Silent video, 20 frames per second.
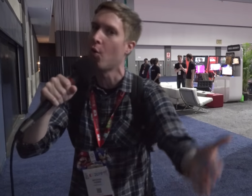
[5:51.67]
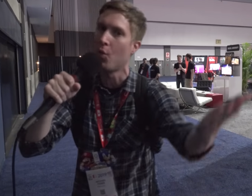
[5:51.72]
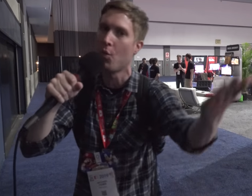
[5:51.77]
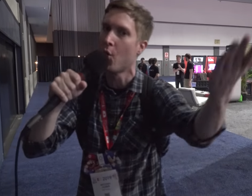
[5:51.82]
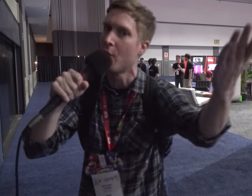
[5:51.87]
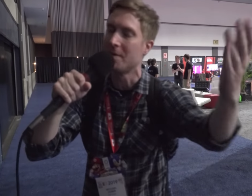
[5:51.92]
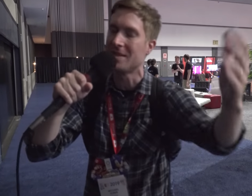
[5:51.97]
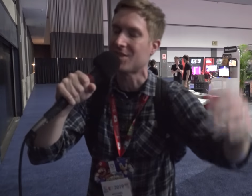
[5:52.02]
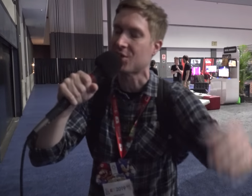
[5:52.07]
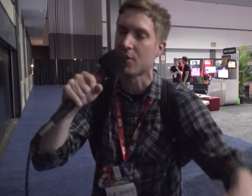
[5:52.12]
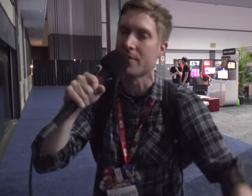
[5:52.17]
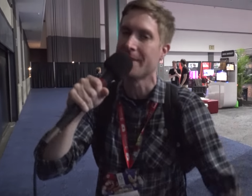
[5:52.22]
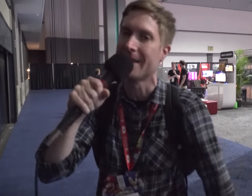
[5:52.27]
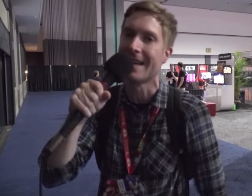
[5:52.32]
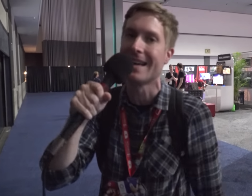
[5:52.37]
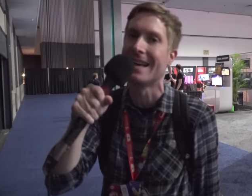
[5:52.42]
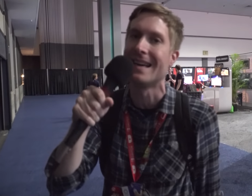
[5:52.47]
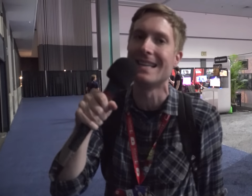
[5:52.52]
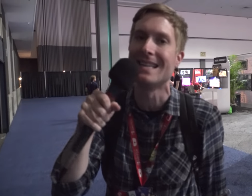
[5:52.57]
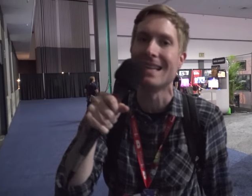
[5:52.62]
We'll be streaming
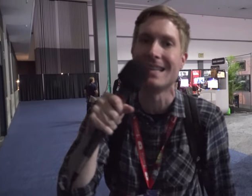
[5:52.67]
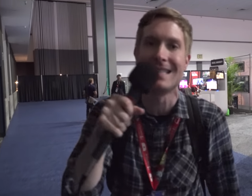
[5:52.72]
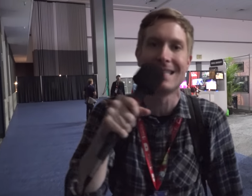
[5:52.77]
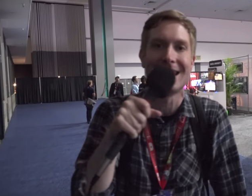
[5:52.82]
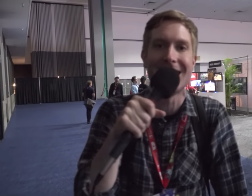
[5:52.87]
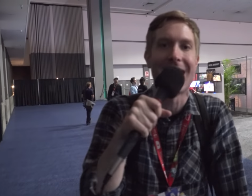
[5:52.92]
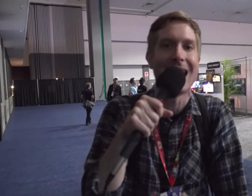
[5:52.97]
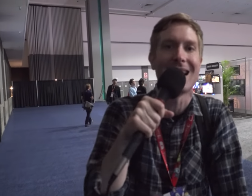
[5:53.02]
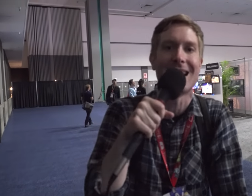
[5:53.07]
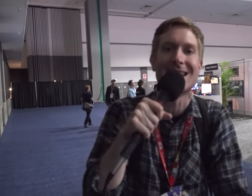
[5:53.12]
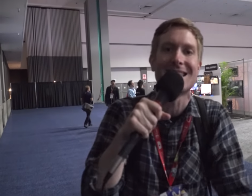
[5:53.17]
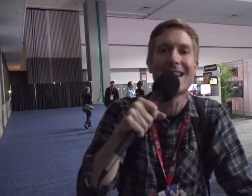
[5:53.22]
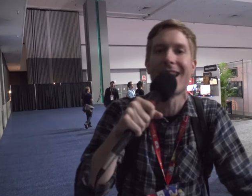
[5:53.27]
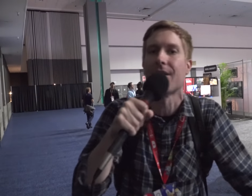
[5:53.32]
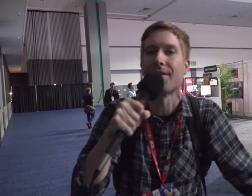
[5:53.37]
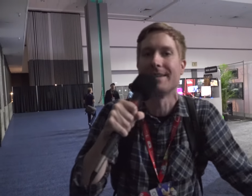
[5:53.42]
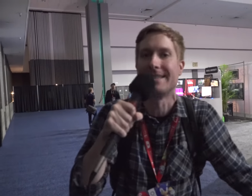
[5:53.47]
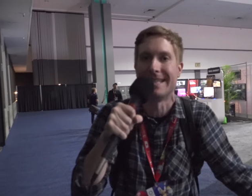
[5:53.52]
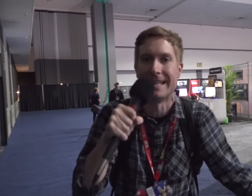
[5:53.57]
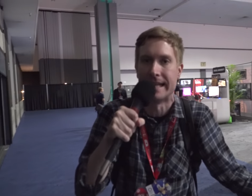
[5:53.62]
it at Easy Allies,
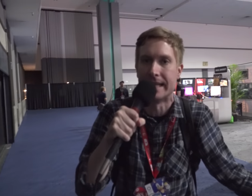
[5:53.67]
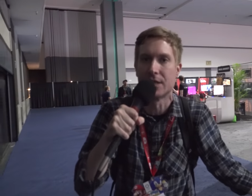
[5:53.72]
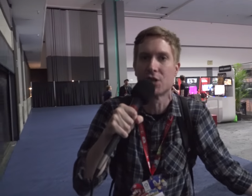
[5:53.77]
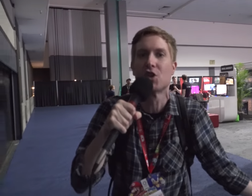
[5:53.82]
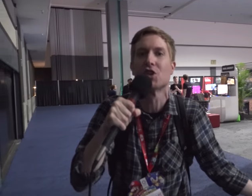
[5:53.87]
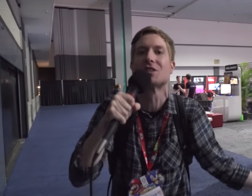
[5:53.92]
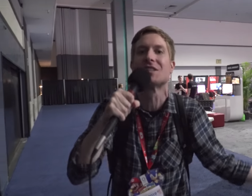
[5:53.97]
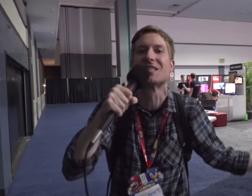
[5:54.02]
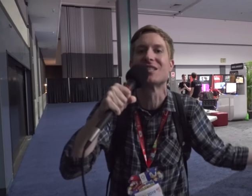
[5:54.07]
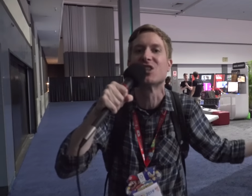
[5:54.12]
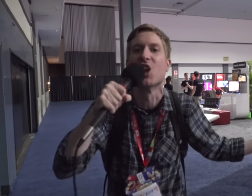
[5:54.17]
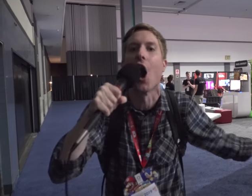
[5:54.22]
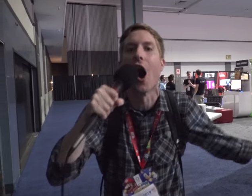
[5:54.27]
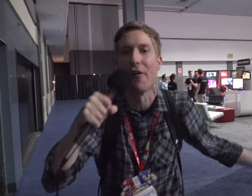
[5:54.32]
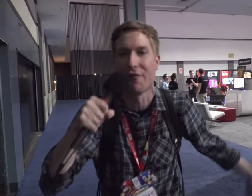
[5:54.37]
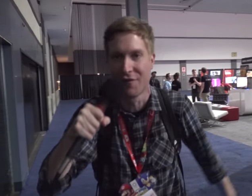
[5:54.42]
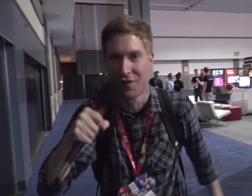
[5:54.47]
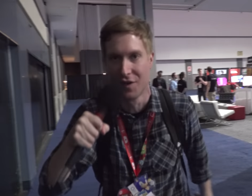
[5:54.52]
guaranteed. Good stuff.